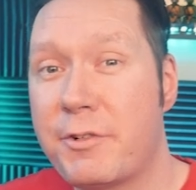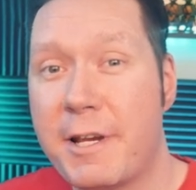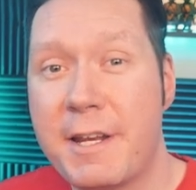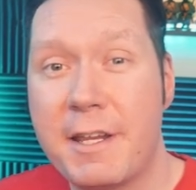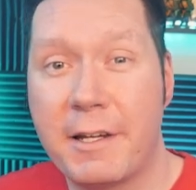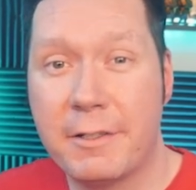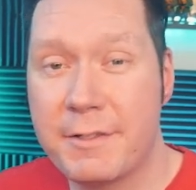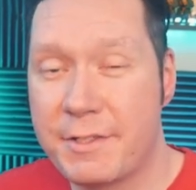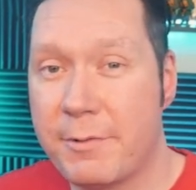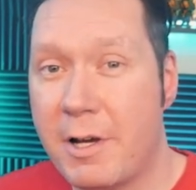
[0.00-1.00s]
training, I
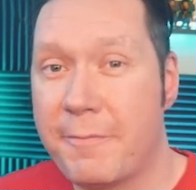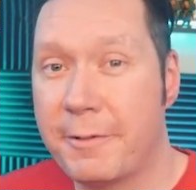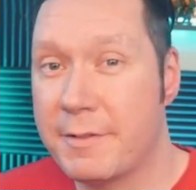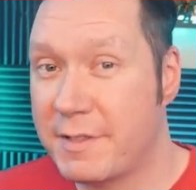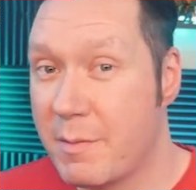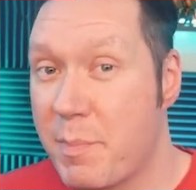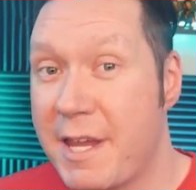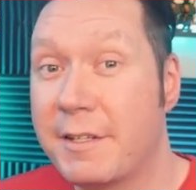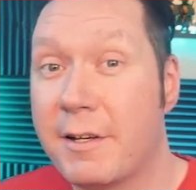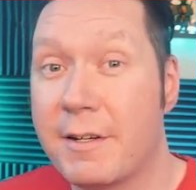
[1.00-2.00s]
also offer some
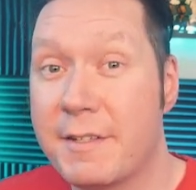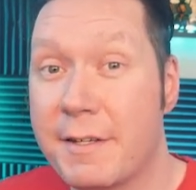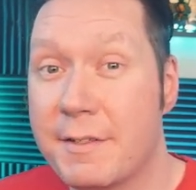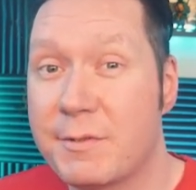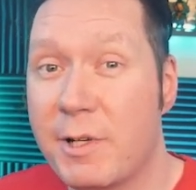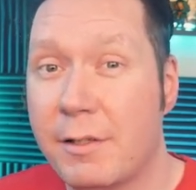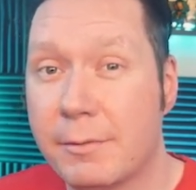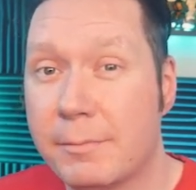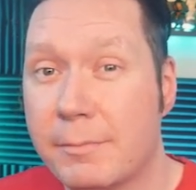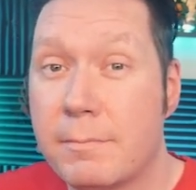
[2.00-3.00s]
paid content as
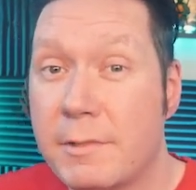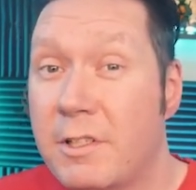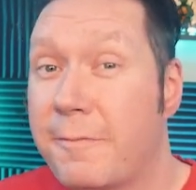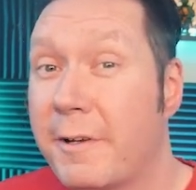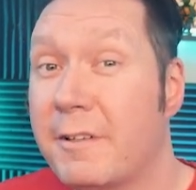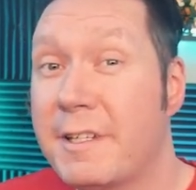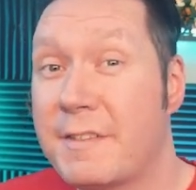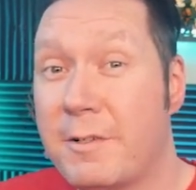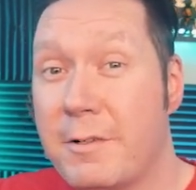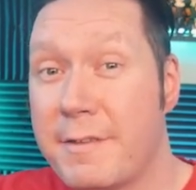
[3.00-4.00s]
well. You can find
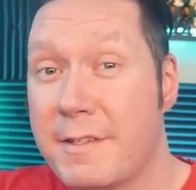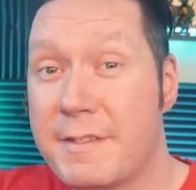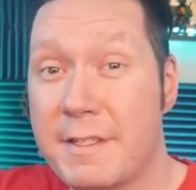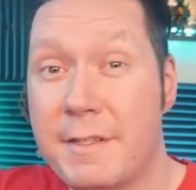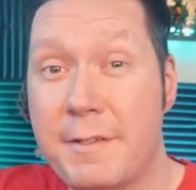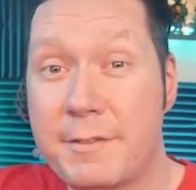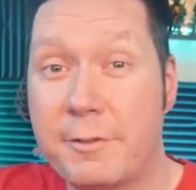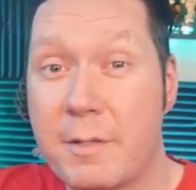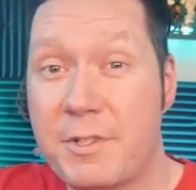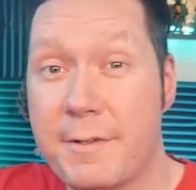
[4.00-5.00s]
links to all this in the
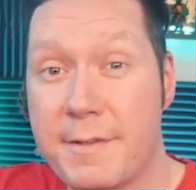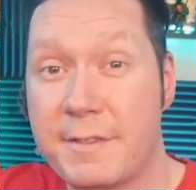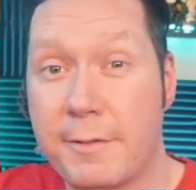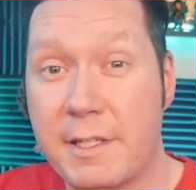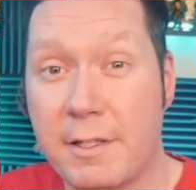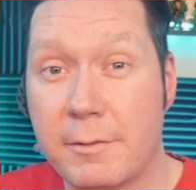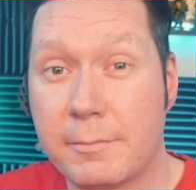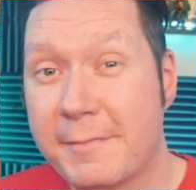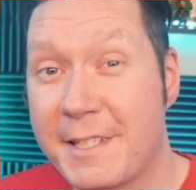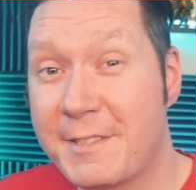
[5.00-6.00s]
description of this video.
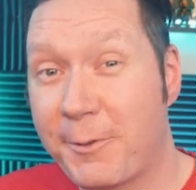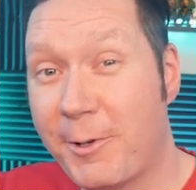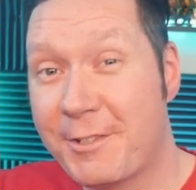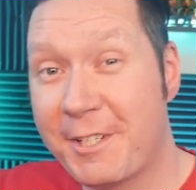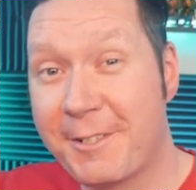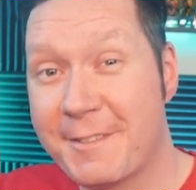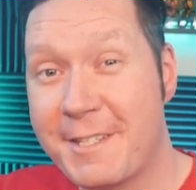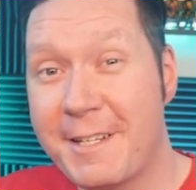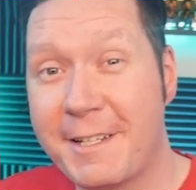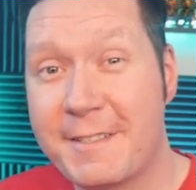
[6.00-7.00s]
Thanks for watching, and I'll
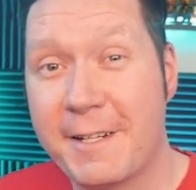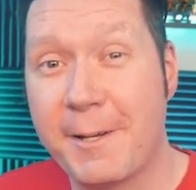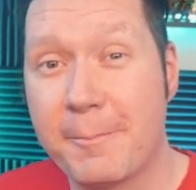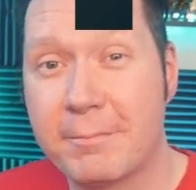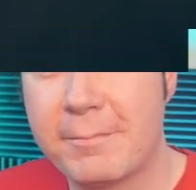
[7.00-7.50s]
see you next time.